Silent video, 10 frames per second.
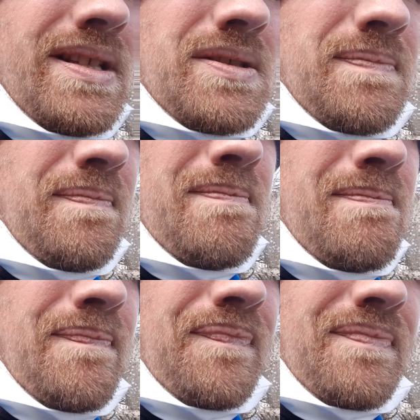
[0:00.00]

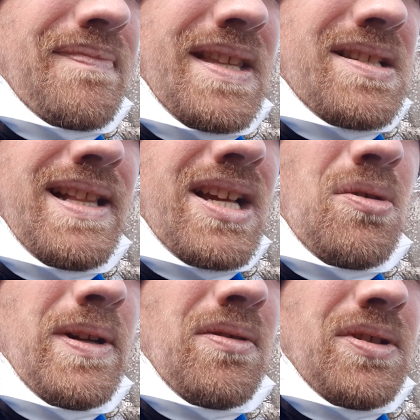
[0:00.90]
this
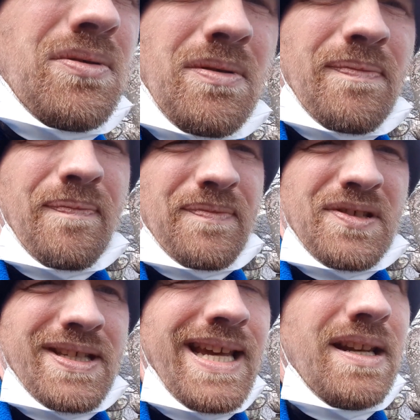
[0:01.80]
liquid on your
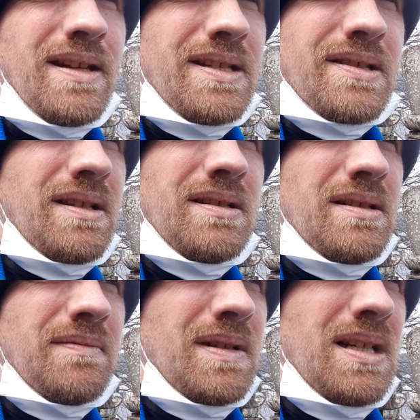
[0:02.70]
skin is going
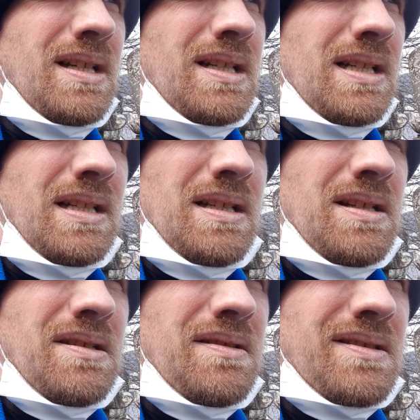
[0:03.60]
to
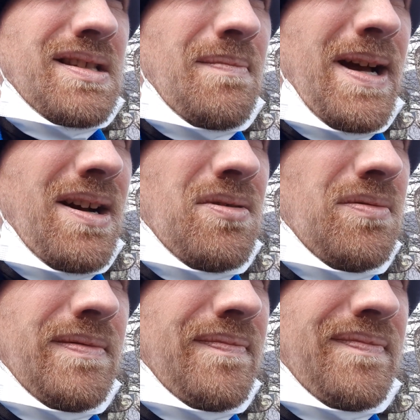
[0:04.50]
somehow
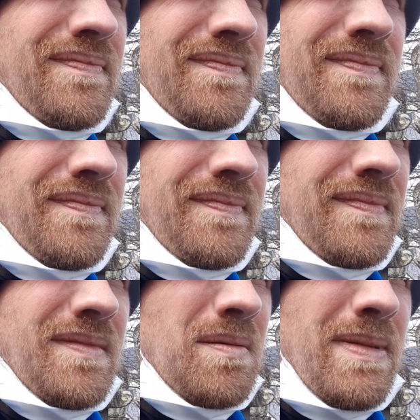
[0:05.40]

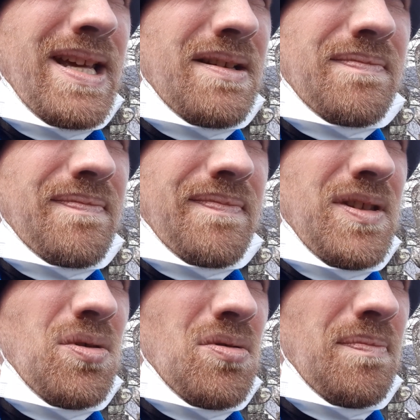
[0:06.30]
make
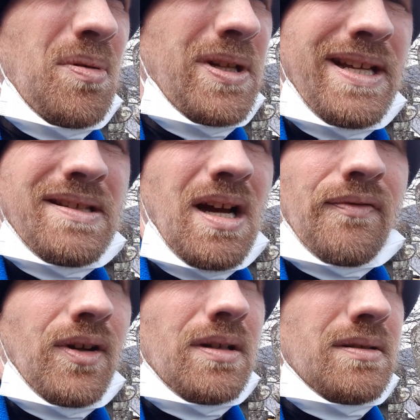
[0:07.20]
your body
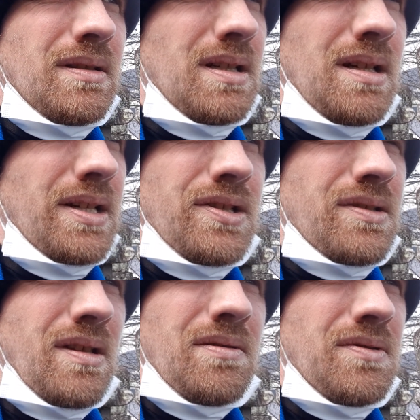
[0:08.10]
tougher. I
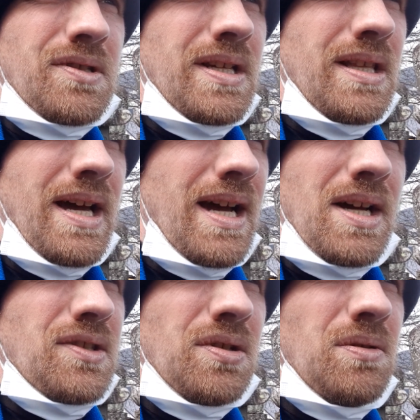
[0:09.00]
just don't see that
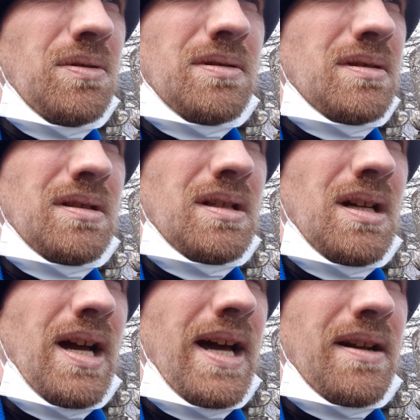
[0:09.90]
at all,
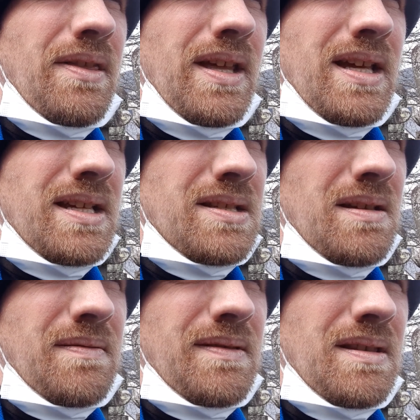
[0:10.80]
and I think
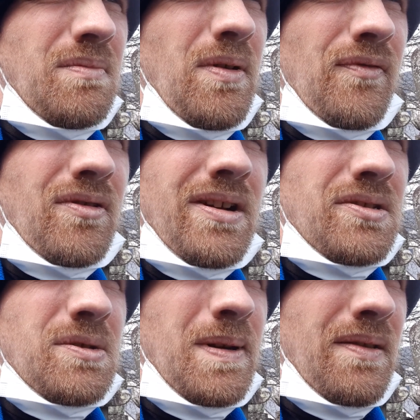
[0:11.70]
with the greatest
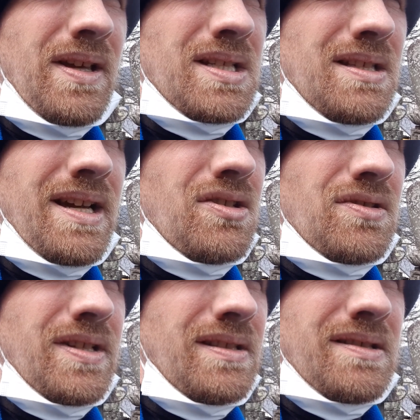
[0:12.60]
respect, I think it's a
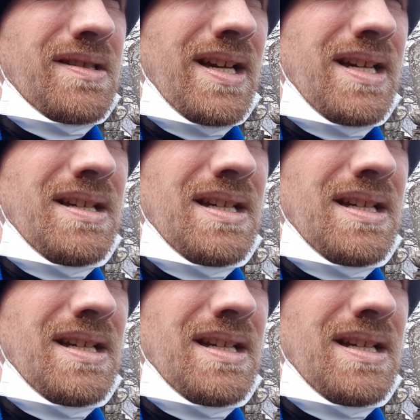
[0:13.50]
dangerous thing to say.